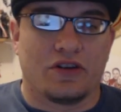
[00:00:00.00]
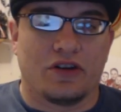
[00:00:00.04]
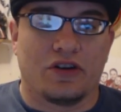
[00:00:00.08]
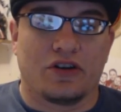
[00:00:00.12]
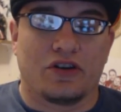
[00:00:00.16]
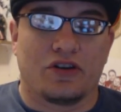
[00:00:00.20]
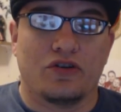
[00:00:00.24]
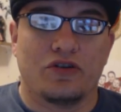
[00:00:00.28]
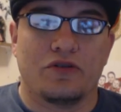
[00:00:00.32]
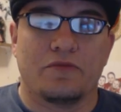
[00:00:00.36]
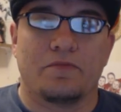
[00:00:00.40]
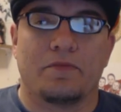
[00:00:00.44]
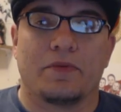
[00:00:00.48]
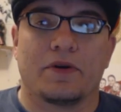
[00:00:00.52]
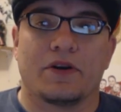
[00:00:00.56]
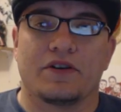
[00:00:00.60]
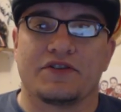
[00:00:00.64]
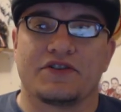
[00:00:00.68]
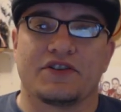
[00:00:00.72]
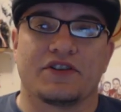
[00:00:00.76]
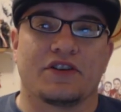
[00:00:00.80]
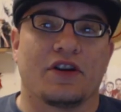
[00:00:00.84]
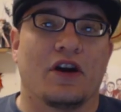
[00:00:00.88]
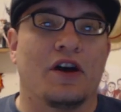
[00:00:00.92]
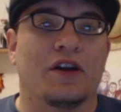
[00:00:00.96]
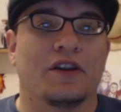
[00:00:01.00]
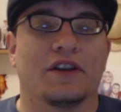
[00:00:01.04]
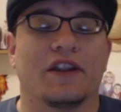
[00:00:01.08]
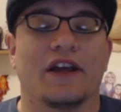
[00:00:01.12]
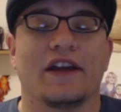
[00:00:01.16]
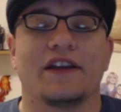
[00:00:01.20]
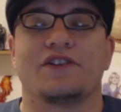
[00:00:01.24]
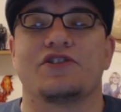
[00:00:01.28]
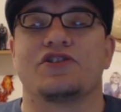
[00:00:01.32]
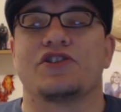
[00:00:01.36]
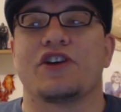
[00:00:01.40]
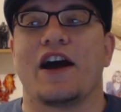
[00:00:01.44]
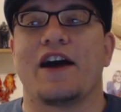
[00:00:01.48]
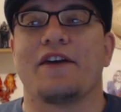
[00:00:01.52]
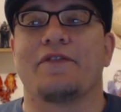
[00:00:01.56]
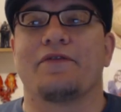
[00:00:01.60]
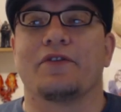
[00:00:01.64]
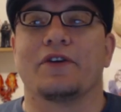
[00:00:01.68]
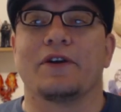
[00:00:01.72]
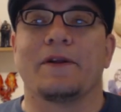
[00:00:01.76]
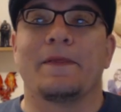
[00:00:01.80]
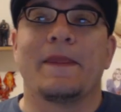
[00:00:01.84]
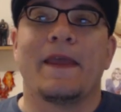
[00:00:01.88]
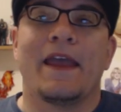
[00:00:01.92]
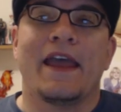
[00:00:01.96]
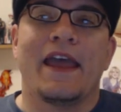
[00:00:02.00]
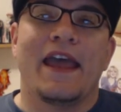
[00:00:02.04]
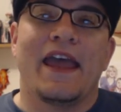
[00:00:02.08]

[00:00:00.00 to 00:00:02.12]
a good person, unlike Joffrey.